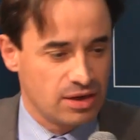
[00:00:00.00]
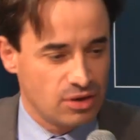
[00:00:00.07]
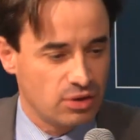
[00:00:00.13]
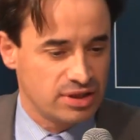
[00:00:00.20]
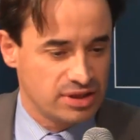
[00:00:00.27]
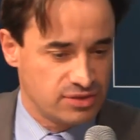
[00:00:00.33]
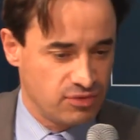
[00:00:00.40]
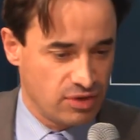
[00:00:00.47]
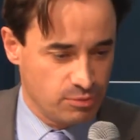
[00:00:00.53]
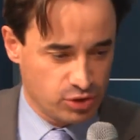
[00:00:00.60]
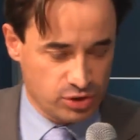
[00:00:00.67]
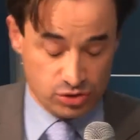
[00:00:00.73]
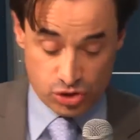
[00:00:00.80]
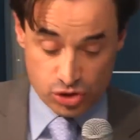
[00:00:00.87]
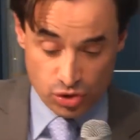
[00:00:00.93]
all is very
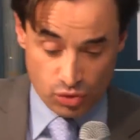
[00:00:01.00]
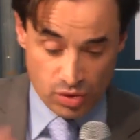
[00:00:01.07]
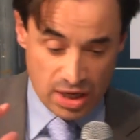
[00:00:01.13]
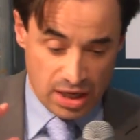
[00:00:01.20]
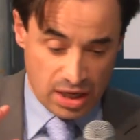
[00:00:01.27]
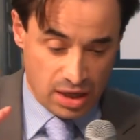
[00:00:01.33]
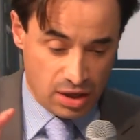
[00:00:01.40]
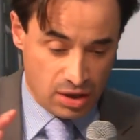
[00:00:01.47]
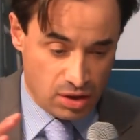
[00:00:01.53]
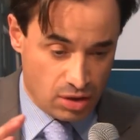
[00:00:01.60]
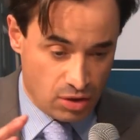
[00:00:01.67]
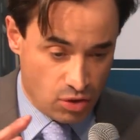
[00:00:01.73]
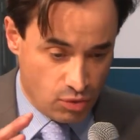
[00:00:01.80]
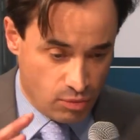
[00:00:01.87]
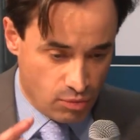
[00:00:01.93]
important. So a
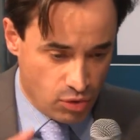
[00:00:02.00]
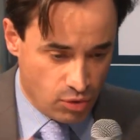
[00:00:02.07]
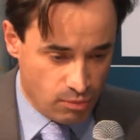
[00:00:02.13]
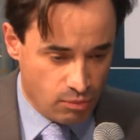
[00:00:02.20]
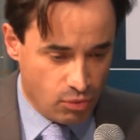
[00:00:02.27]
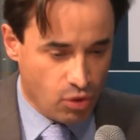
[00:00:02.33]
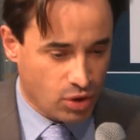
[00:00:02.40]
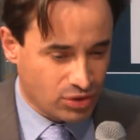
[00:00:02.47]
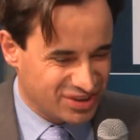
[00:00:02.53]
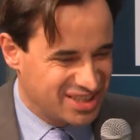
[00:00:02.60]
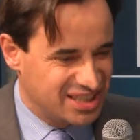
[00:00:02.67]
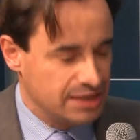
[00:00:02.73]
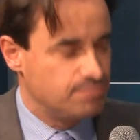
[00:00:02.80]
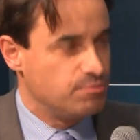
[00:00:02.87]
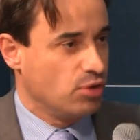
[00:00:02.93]
more
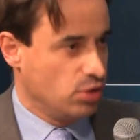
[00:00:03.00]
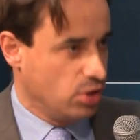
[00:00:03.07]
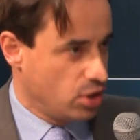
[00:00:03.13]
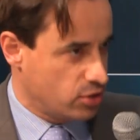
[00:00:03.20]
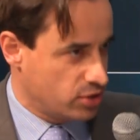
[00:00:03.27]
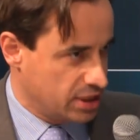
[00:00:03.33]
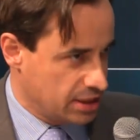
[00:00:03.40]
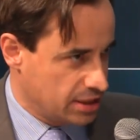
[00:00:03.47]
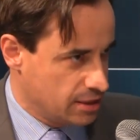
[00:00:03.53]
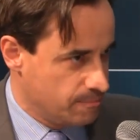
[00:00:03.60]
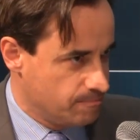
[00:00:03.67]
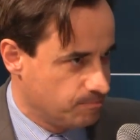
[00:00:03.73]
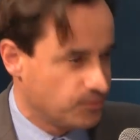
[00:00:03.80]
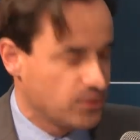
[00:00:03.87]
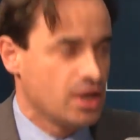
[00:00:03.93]
deep learning.
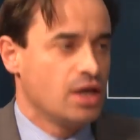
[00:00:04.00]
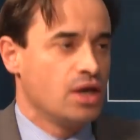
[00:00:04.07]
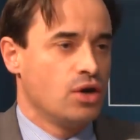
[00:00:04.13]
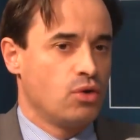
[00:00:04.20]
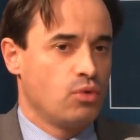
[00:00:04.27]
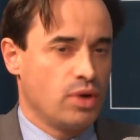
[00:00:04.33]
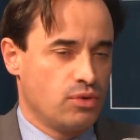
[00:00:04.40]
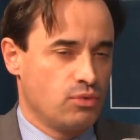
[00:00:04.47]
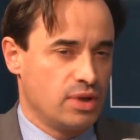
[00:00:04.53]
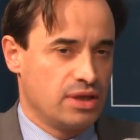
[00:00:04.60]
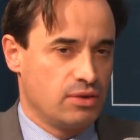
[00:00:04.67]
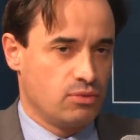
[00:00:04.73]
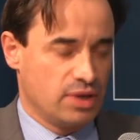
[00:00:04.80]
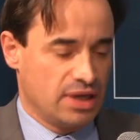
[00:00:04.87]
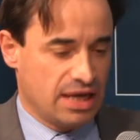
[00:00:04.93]
When
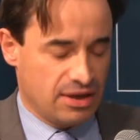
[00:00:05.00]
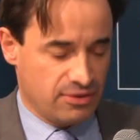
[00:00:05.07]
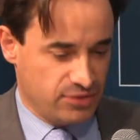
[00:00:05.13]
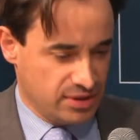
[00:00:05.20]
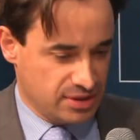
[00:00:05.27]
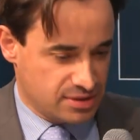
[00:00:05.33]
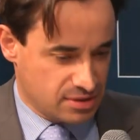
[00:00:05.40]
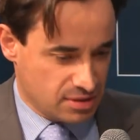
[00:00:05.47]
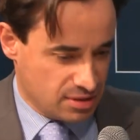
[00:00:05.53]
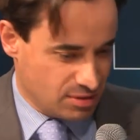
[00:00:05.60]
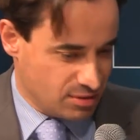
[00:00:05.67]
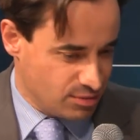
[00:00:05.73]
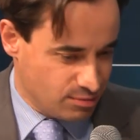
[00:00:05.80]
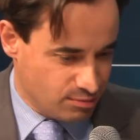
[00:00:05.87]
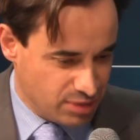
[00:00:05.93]
we will have this
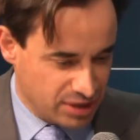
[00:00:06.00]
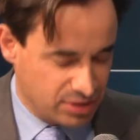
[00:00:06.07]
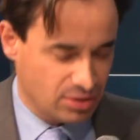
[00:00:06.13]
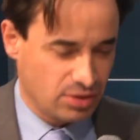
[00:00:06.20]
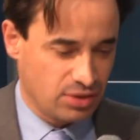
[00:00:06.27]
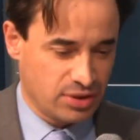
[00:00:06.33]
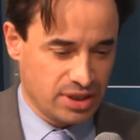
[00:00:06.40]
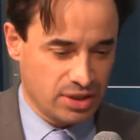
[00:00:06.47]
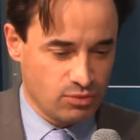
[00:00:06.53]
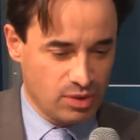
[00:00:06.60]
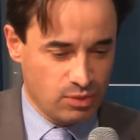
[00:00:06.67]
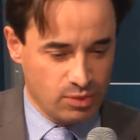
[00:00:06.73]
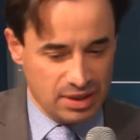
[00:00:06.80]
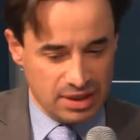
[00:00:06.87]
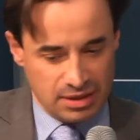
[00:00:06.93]
better learning, we
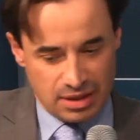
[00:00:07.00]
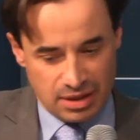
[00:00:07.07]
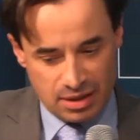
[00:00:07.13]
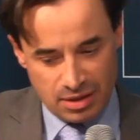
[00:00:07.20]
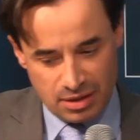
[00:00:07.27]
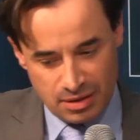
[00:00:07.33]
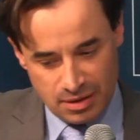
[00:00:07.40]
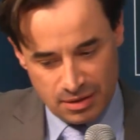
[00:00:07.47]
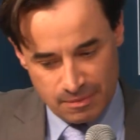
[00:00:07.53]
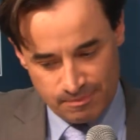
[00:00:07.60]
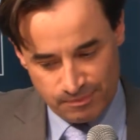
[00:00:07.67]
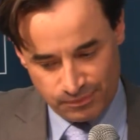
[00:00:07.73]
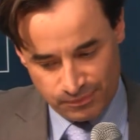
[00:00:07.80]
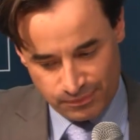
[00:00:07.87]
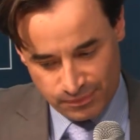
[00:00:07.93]
will
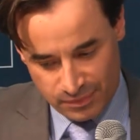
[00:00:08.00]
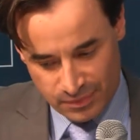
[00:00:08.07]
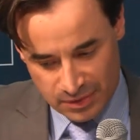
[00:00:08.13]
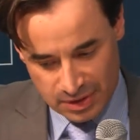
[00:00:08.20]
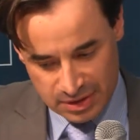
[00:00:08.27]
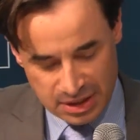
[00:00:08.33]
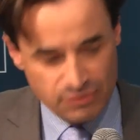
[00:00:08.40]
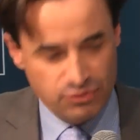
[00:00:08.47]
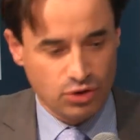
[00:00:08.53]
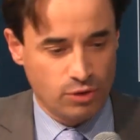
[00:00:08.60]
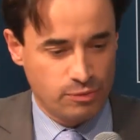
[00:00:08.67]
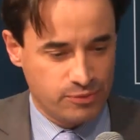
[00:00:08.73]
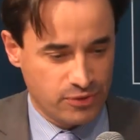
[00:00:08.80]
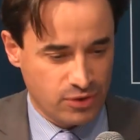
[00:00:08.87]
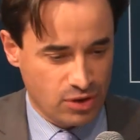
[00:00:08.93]

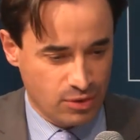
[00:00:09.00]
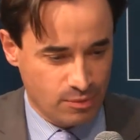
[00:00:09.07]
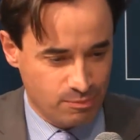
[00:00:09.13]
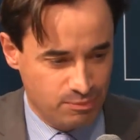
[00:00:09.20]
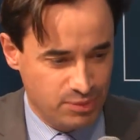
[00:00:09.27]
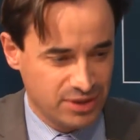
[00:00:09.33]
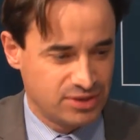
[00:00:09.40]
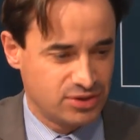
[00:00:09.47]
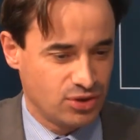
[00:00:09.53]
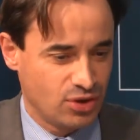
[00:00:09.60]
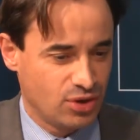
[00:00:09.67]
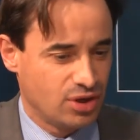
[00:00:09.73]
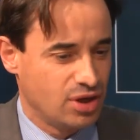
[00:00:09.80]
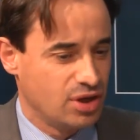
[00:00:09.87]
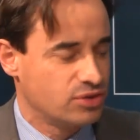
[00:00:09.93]
develop a
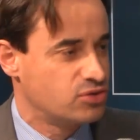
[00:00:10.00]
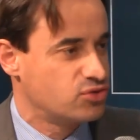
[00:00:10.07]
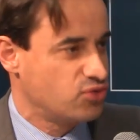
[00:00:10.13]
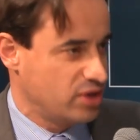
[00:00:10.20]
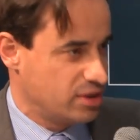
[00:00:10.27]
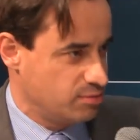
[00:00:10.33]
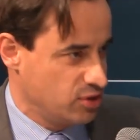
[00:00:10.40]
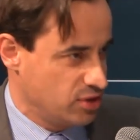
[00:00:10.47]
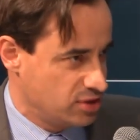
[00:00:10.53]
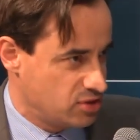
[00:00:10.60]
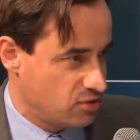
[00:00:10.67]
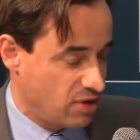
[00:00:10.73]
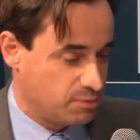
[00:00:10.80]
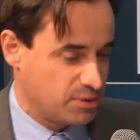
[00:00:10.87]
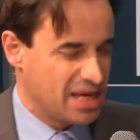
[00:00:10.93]
better treatment and
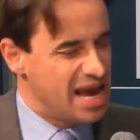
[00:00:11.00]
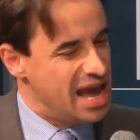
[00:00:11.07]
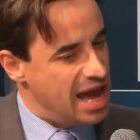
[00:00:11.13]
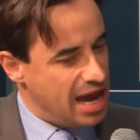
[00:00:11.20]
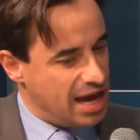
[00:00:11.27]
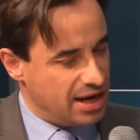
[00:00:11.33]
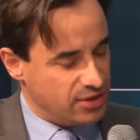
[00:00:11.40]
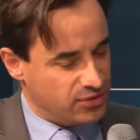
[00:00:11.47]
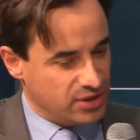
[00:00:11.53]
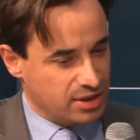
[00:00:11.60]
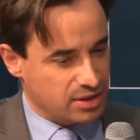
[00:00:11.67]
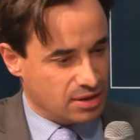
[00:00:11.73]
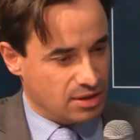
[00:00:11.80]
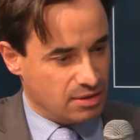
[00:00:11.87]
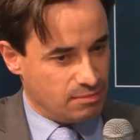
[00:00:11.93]
therapy. And I
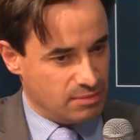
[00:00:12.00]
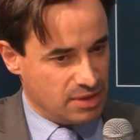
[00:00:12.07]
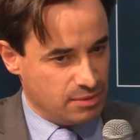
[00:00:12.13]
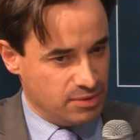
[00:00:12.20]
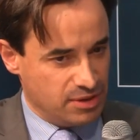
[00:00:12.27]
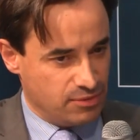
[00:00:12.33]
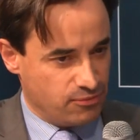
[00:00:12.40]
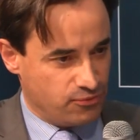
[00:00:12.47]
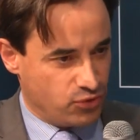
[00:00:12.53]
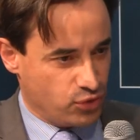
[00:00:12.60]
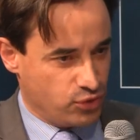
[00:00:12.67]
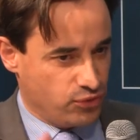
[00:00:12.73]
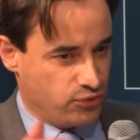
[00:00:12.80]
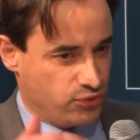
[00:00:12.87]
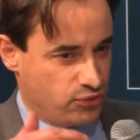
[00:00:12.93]
think maybe for the